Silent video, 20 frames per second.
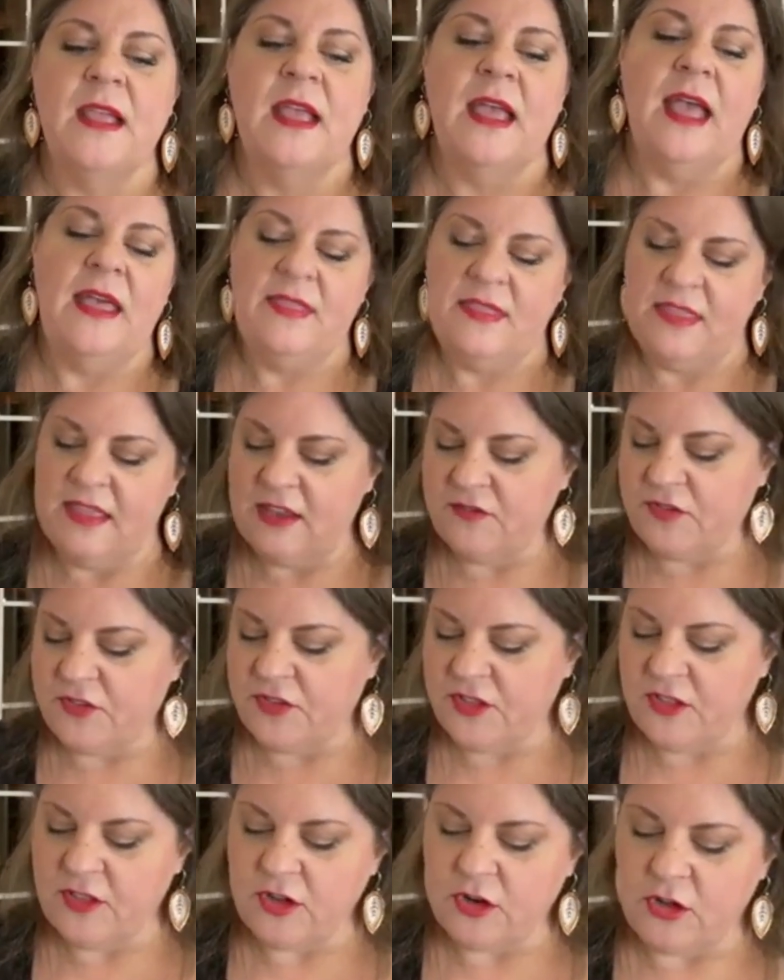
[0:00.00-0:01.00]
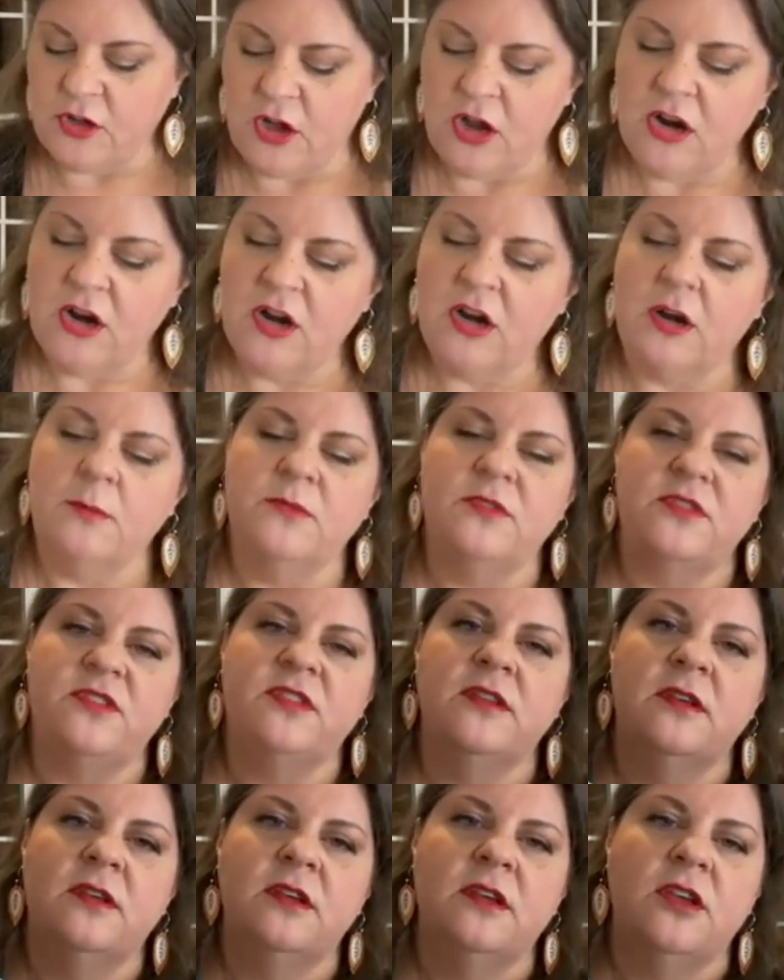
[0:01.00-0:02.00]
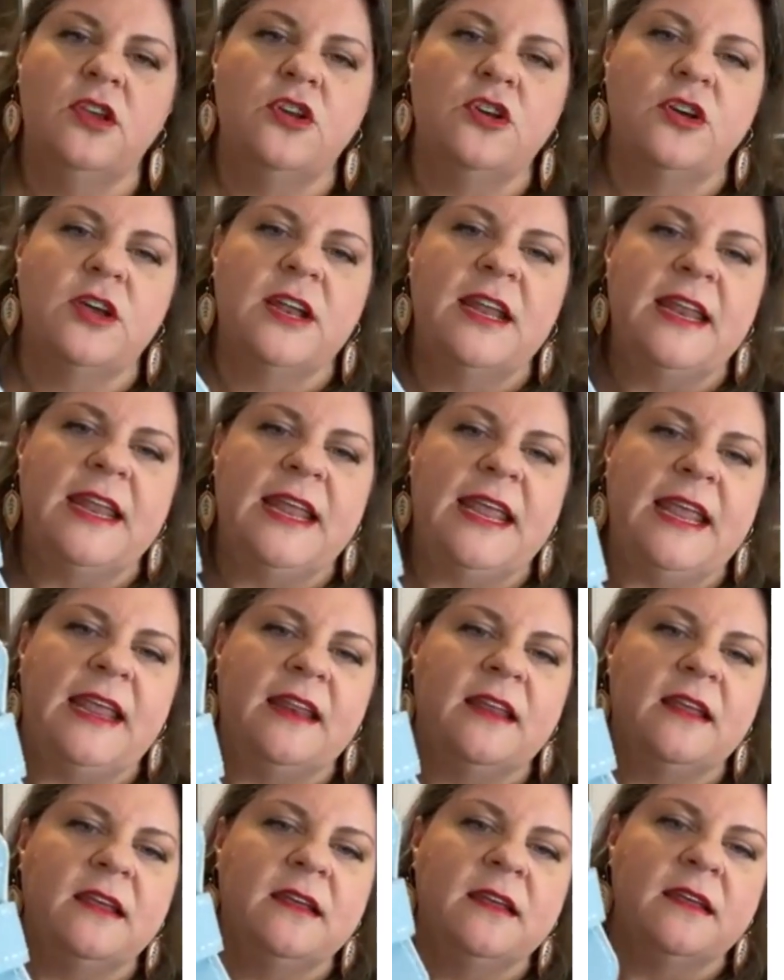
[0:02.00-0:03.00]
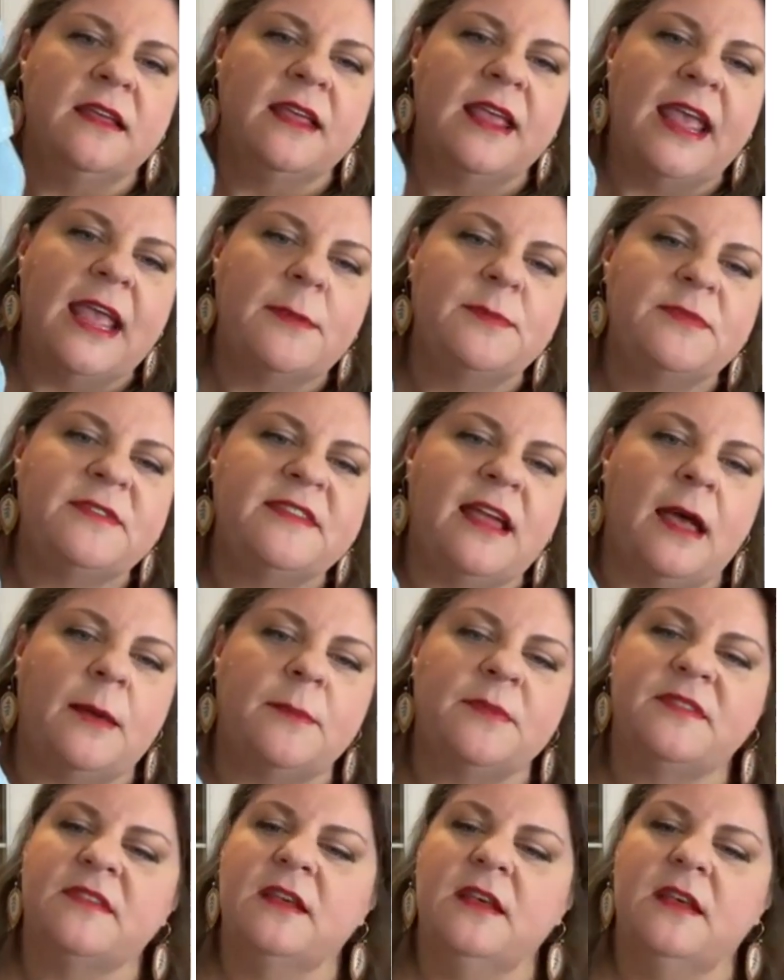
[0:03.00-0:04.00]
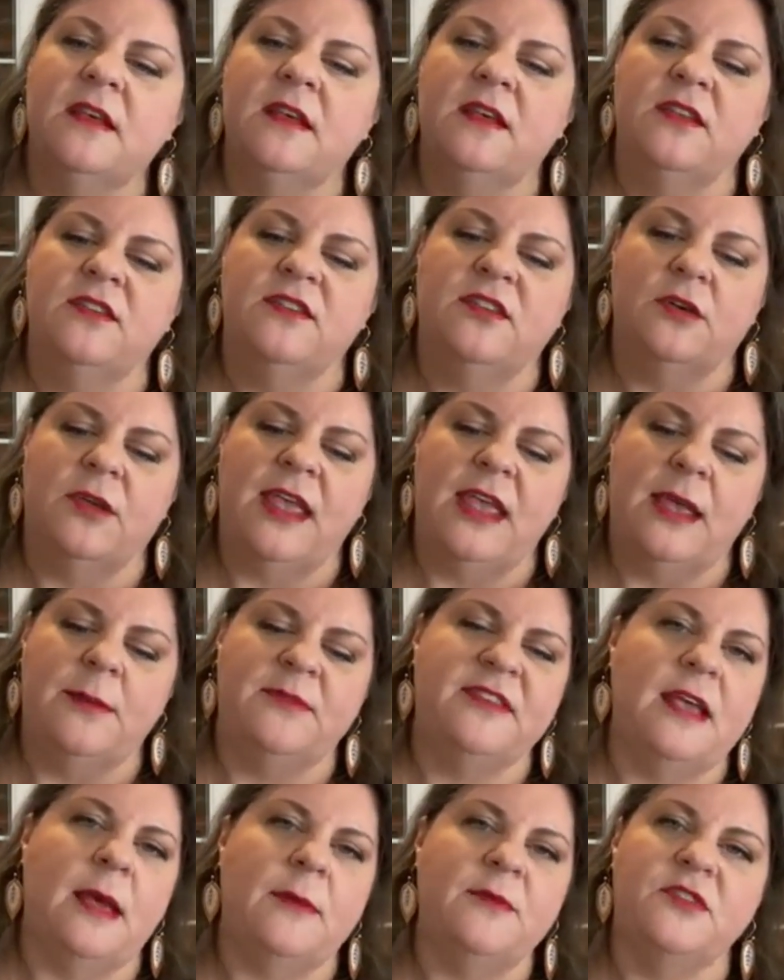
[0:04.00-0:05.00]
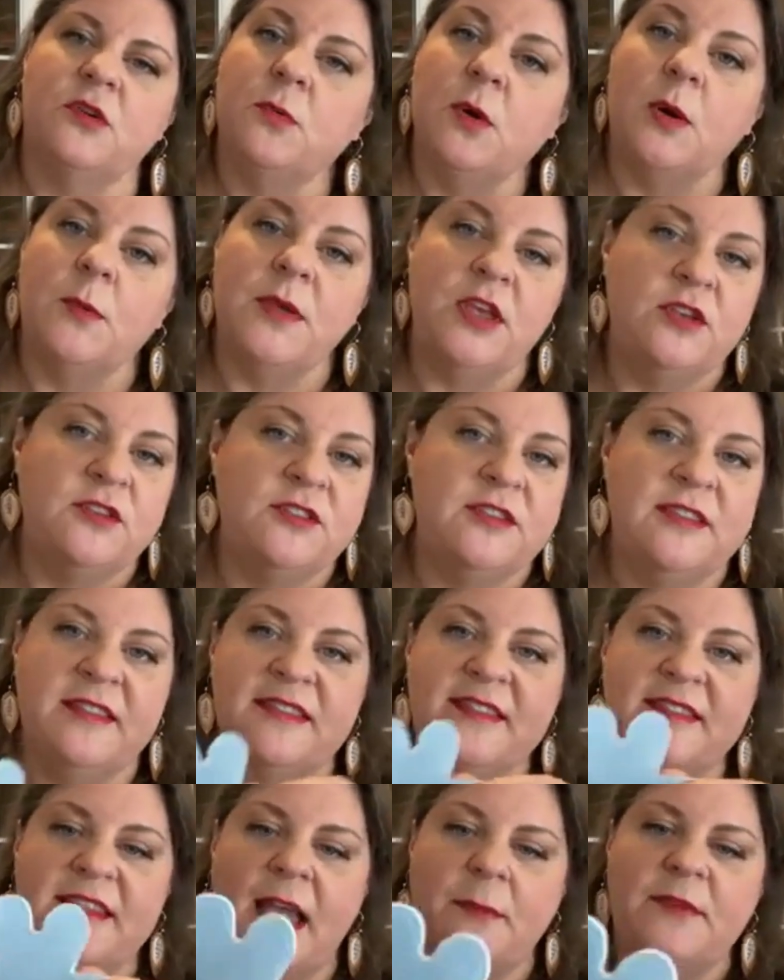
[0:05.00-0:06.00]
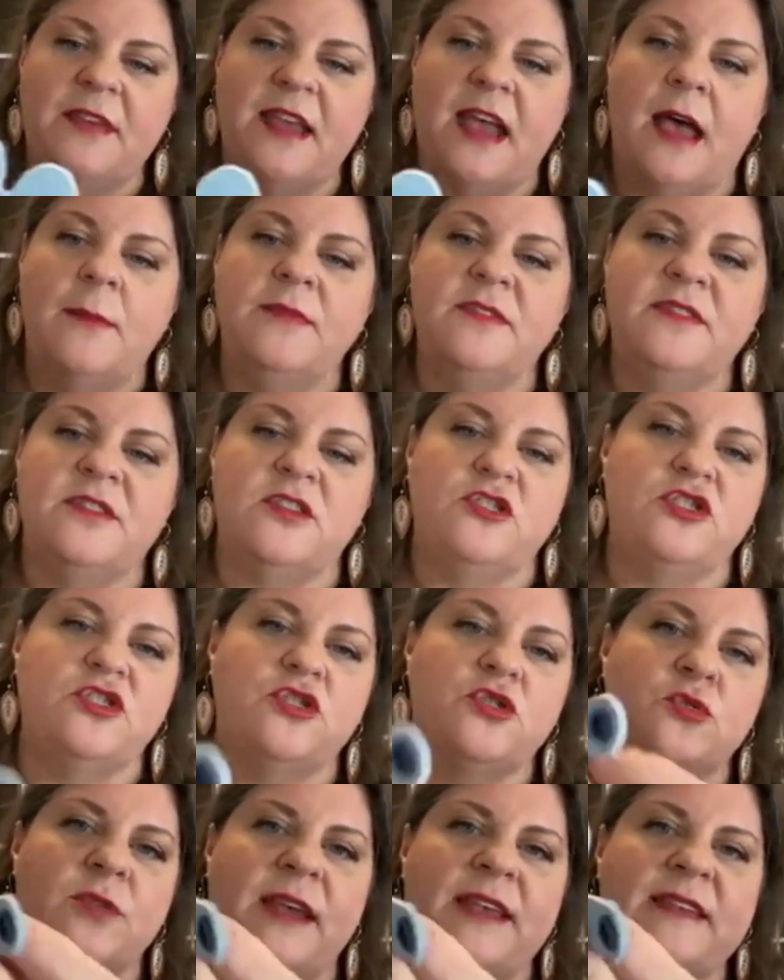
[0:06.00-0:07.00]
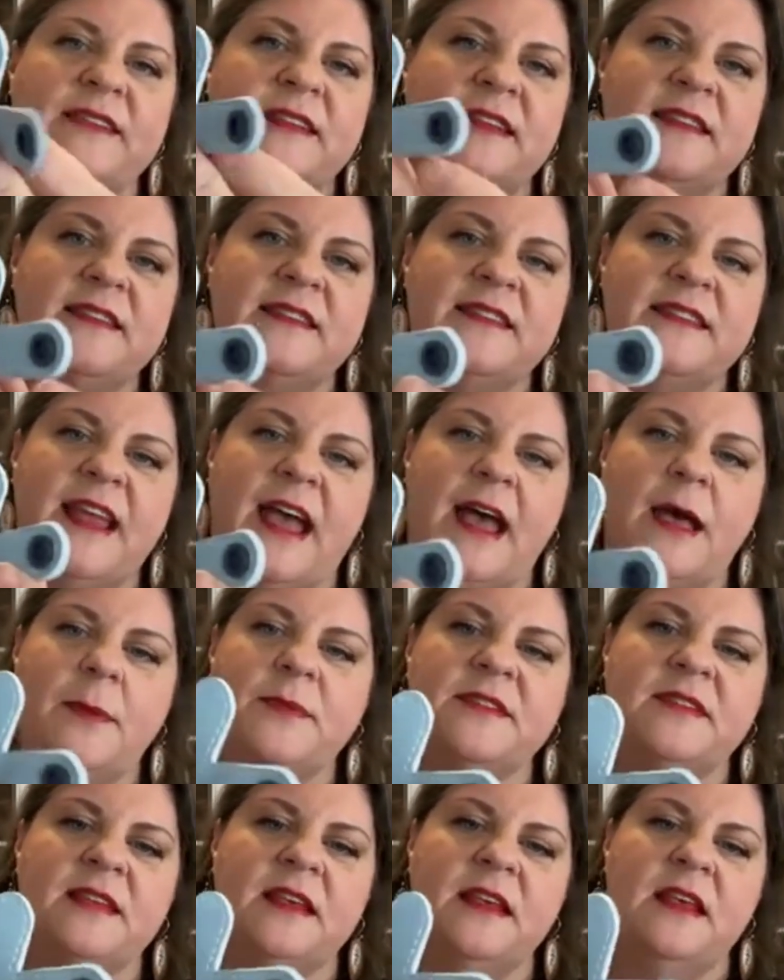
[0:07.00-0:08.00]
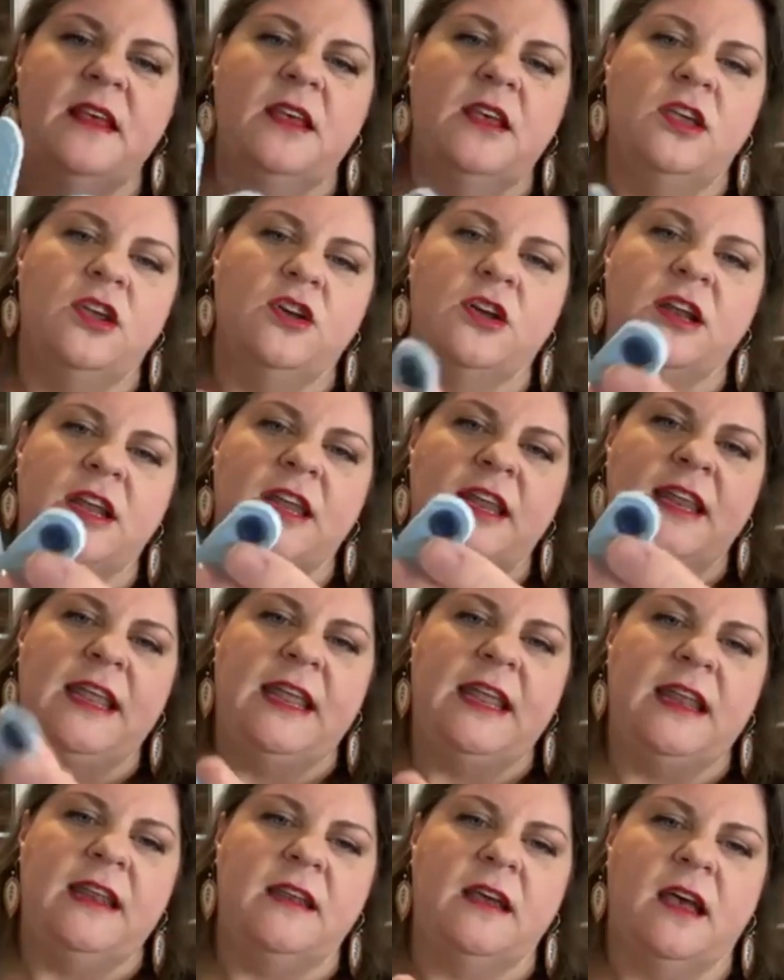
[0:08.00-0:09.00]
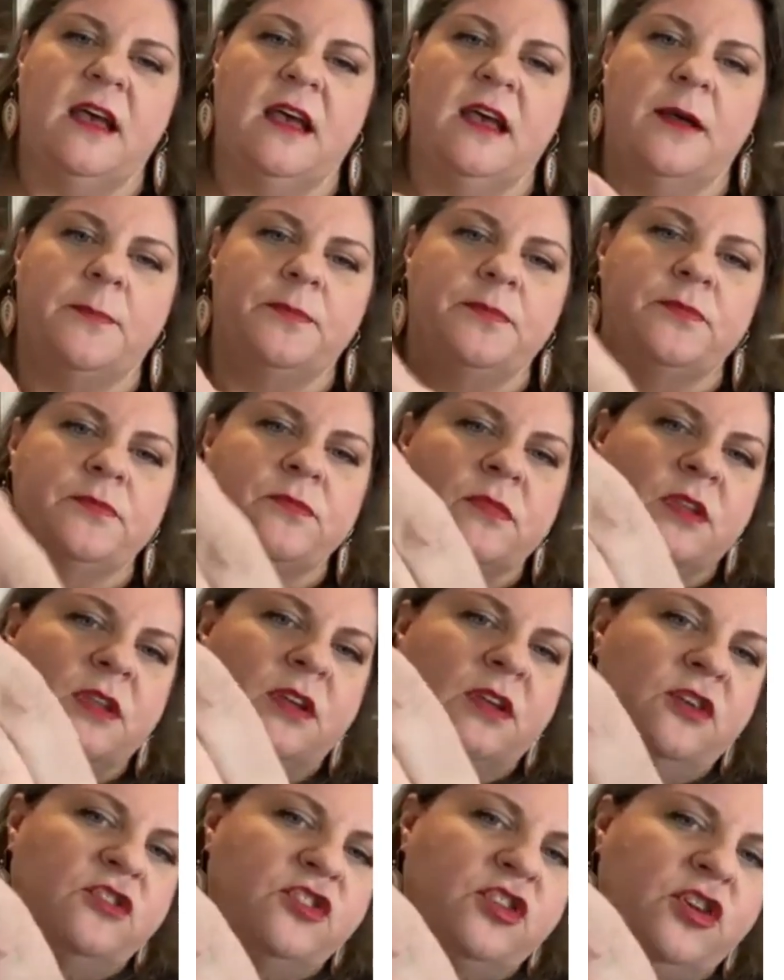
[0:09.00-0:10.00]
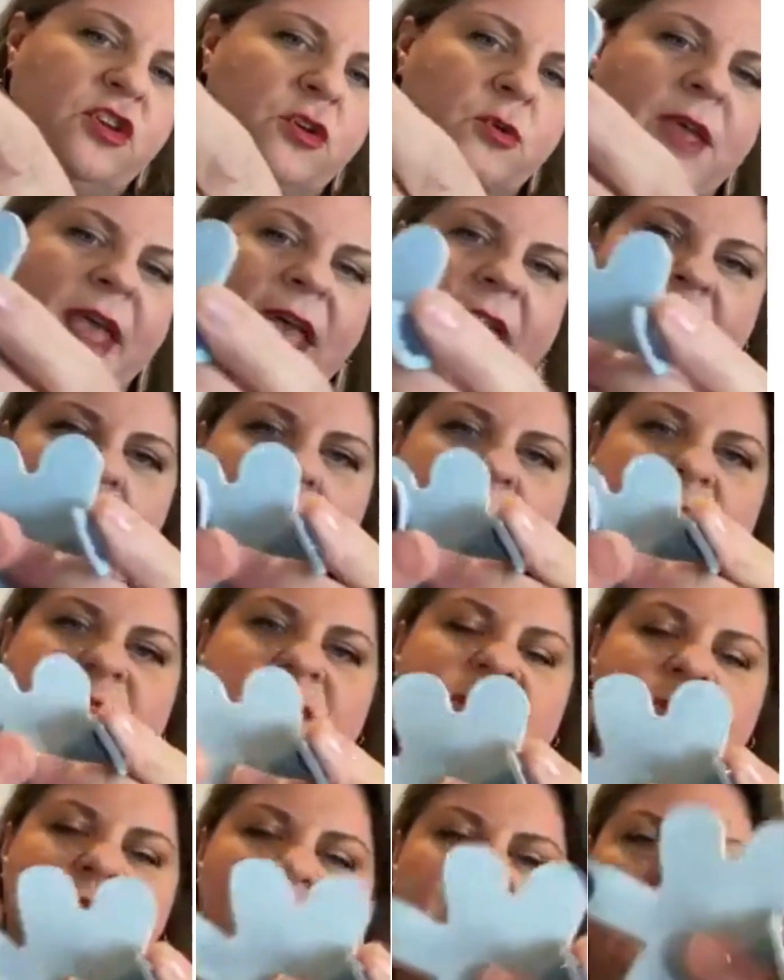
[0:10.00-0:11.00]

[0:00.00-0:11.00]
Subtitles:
And then for the little arms, you're going to need cam snaps. So cam snaps are what we use in the snap tabs. They're just resin snaps. You're going to need 2 caps